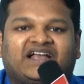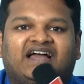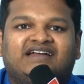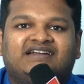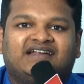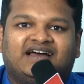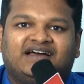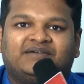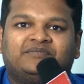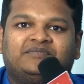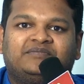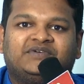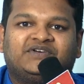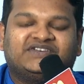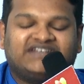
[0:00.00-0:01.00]
And
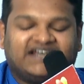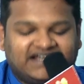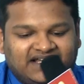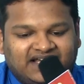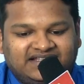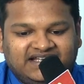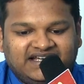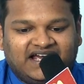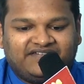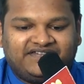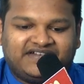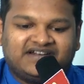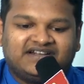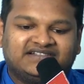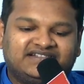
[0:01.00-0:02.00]
because I think
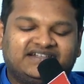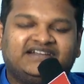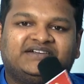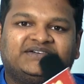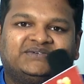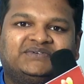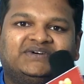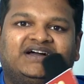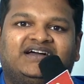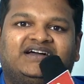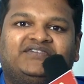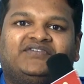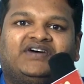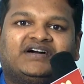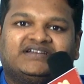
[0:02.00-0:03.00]
after listening to
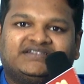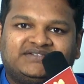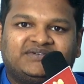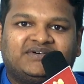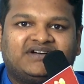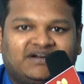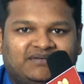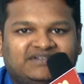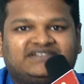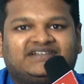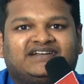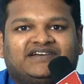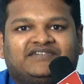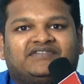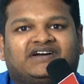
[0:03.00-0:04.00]
Vagisura Kamal
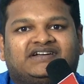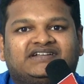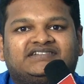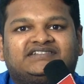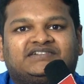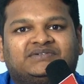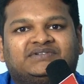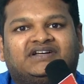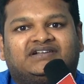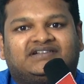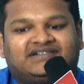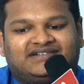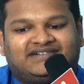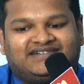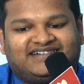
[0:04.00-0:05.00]
sir, I've understood that
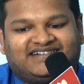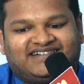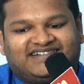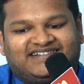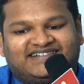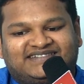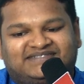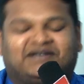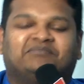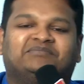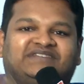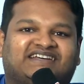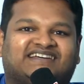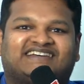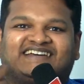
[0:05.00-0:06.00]

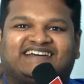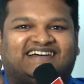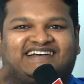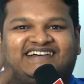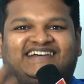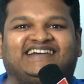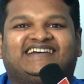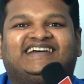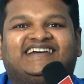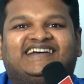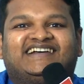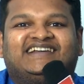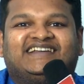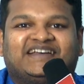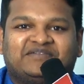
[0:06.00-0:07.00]
something
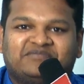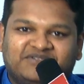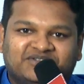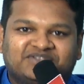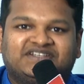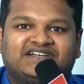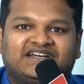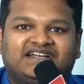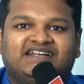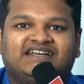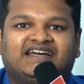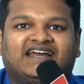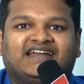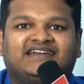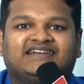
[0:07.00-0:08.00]
like
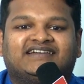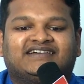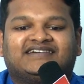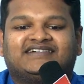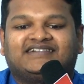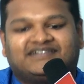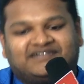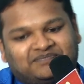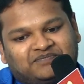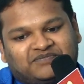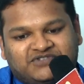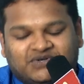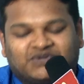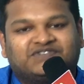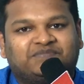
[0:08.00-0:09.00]
musically, and
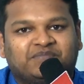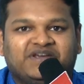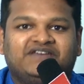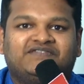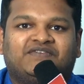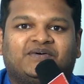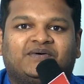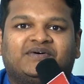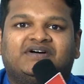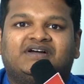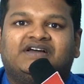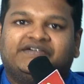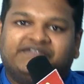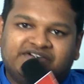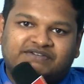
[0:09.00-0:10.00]
chose me for
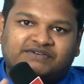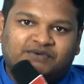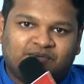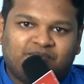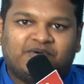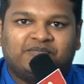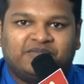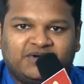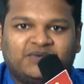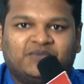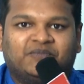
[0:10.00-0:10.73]
Vishwarupam